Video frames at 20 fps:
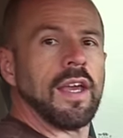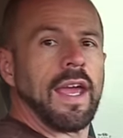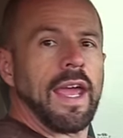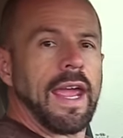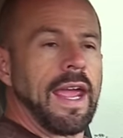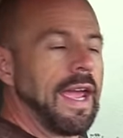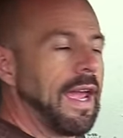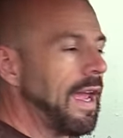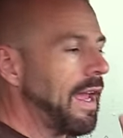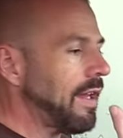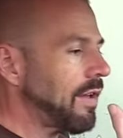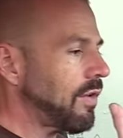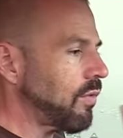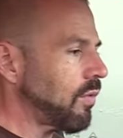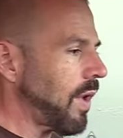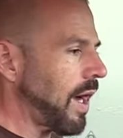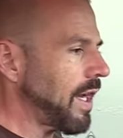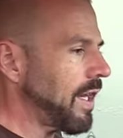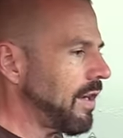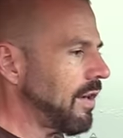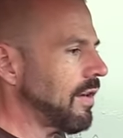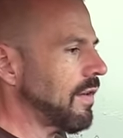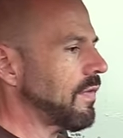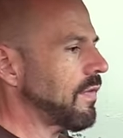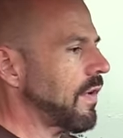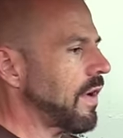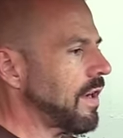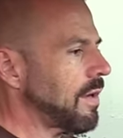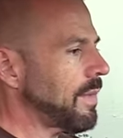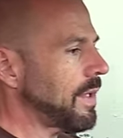And right here in
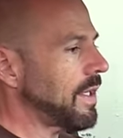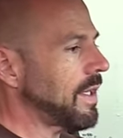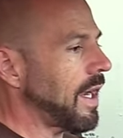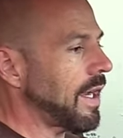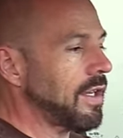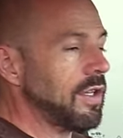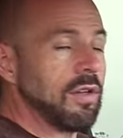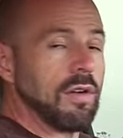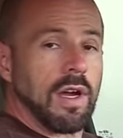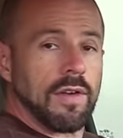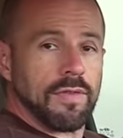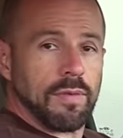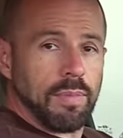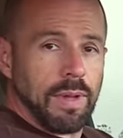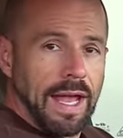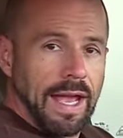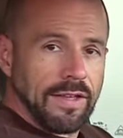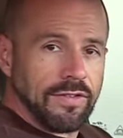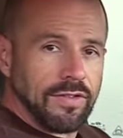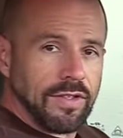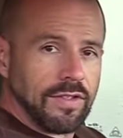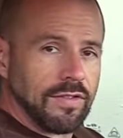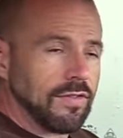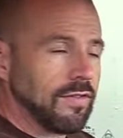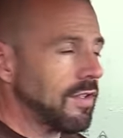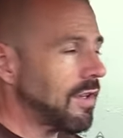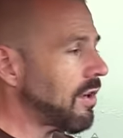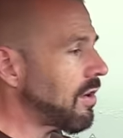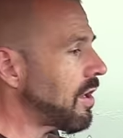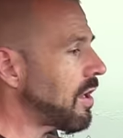front of me, I do have a plastic
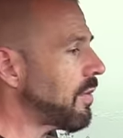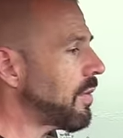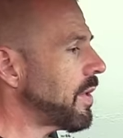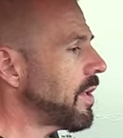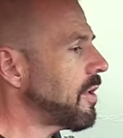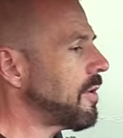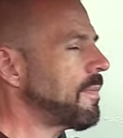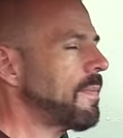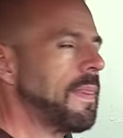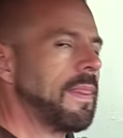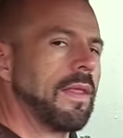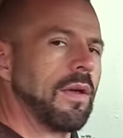steering wheel.